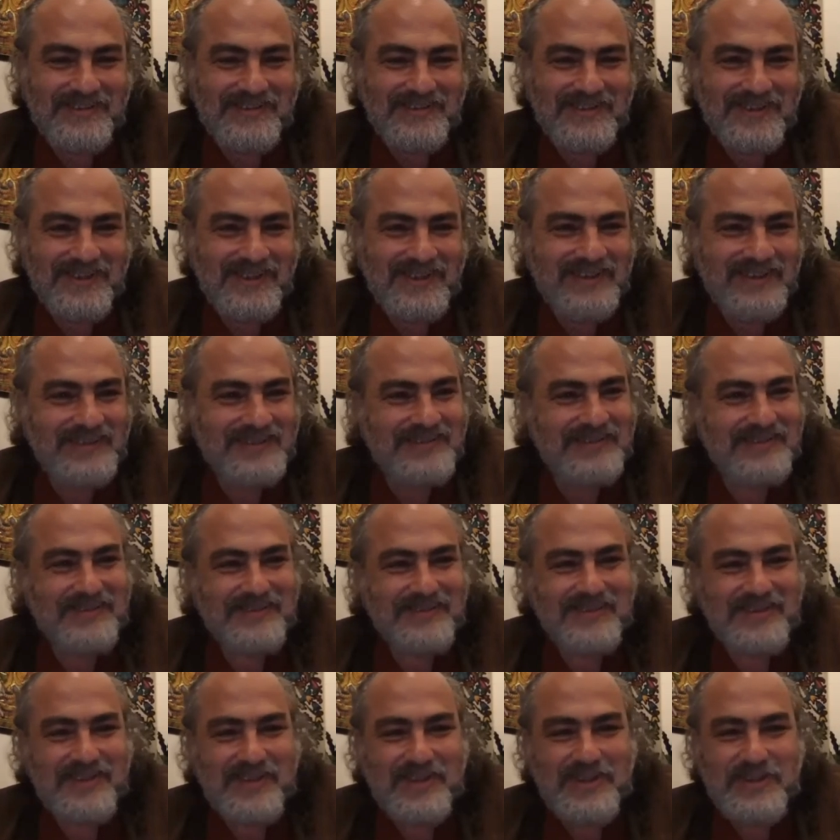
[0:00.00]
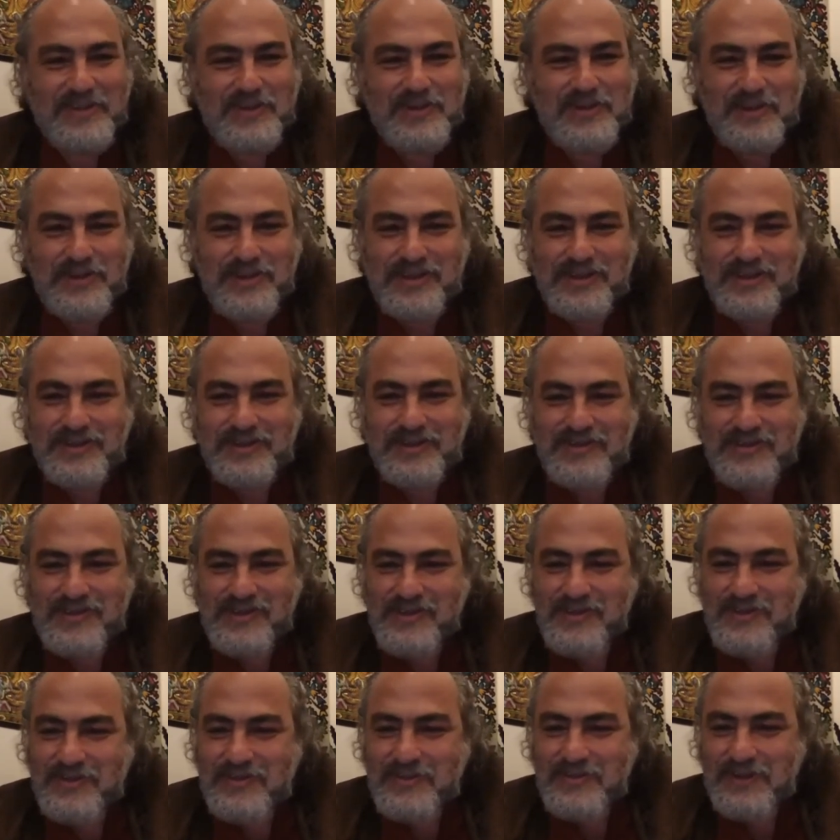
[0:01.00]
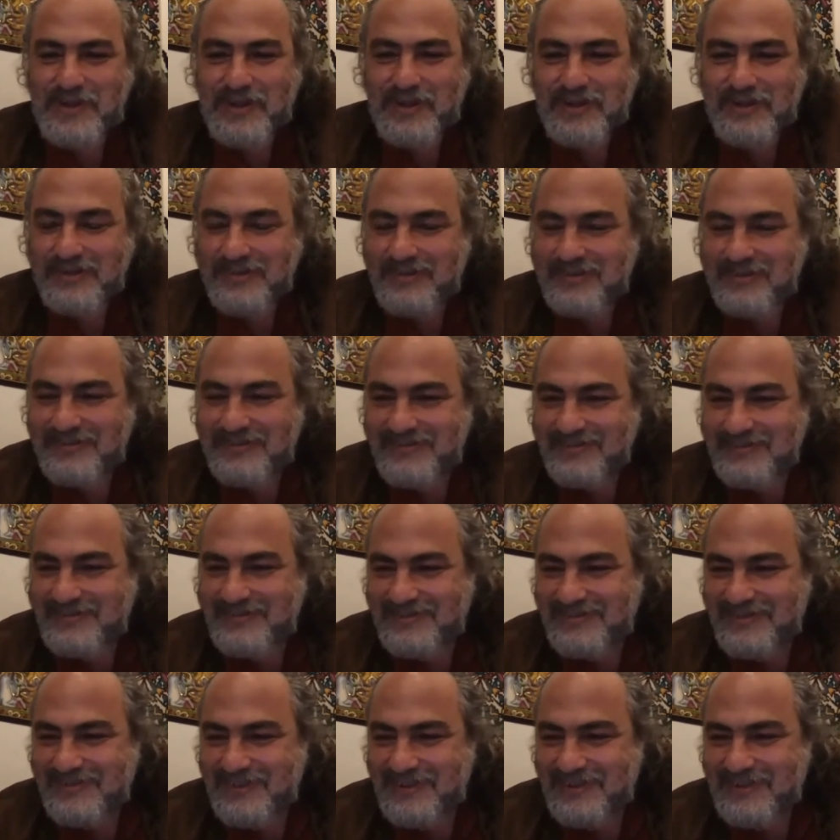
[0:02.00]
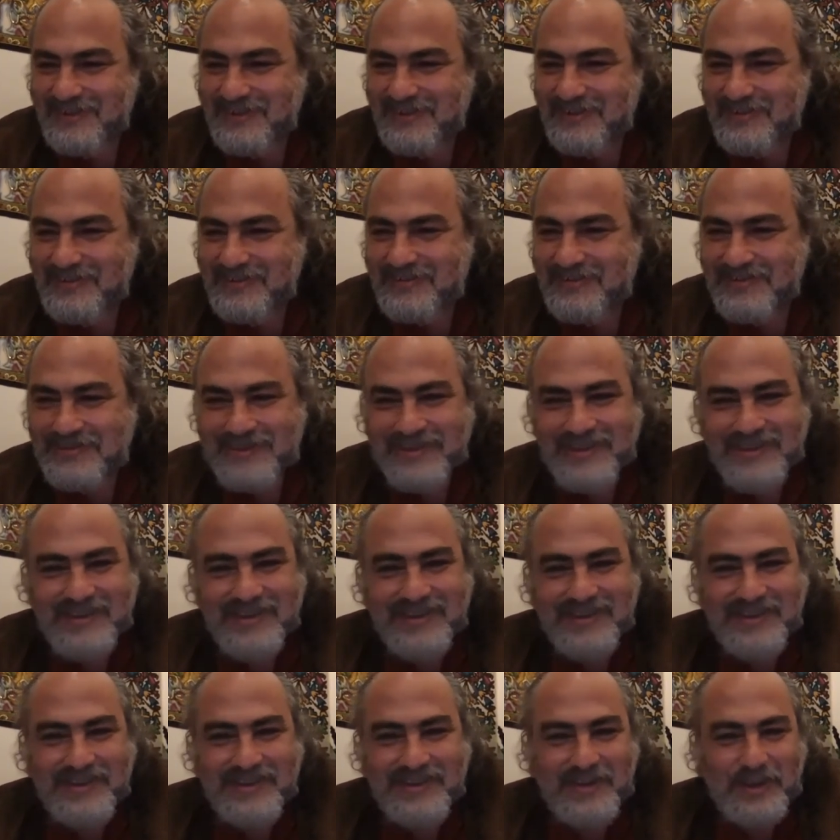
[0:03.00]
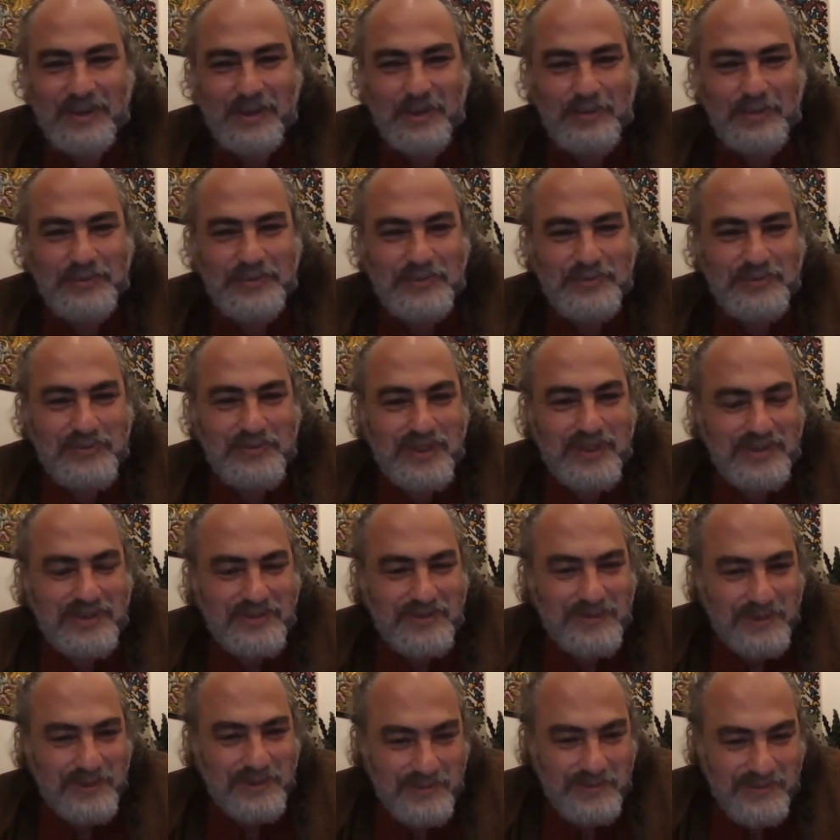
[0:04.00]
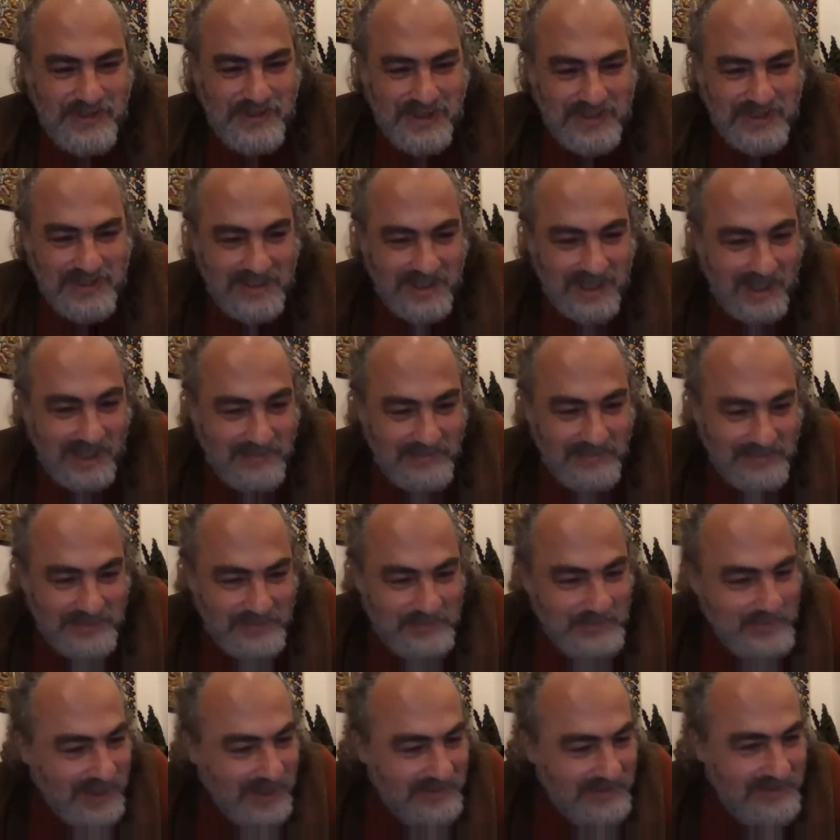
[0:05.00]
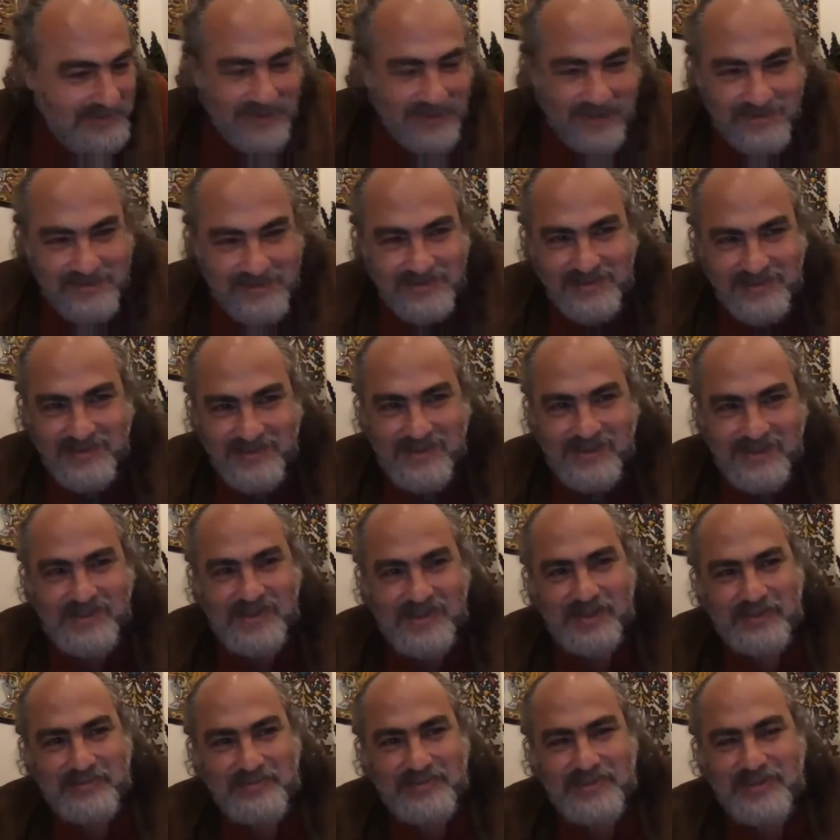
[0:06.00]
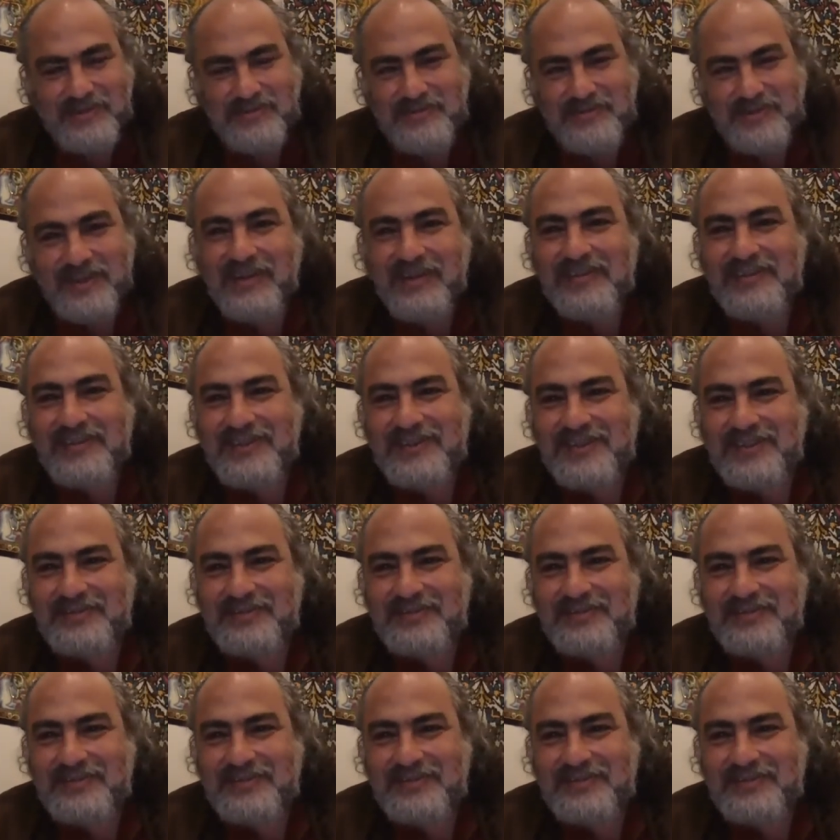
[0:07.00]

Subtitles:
Yeah, a joy to see you all. I hope to meet those that I haven't met yet in some event.